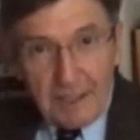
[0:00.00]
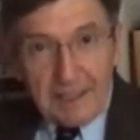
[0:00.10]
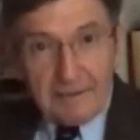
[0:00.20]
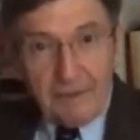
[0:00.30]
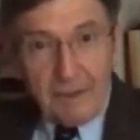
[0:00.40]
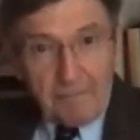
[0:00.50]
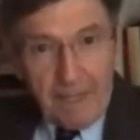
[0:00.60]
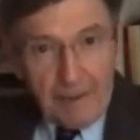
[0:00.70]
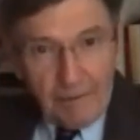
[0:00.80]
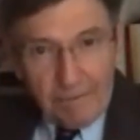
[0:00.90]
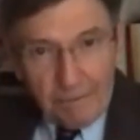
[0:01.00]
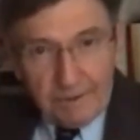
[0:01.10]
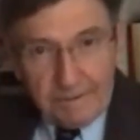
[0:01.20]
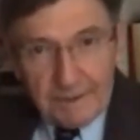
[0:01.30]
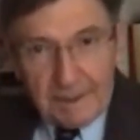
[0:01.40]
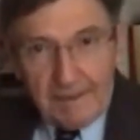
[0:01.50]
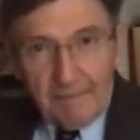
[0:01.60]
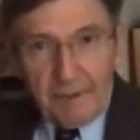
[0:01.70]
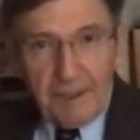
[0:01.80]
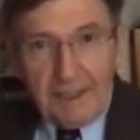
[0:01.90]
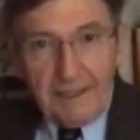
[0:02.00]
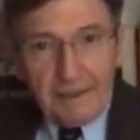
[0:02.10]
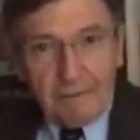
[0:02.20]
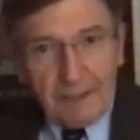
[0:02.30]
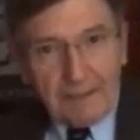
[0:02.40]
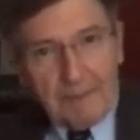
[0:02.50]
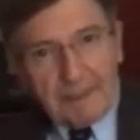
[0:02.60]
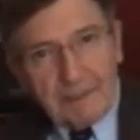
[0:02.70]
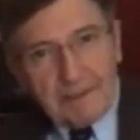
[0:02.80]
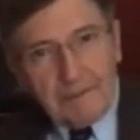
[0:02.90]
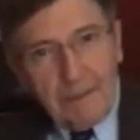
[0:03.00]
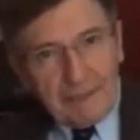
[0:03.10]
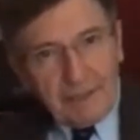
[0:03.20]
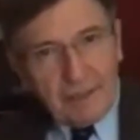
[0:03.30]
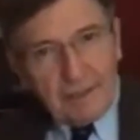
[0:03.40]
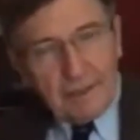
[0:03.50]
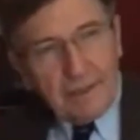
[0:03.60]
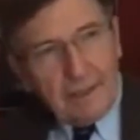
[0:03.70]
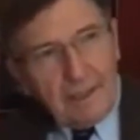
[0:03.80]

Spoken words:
So that's very powerful. For the indirect methods, matching,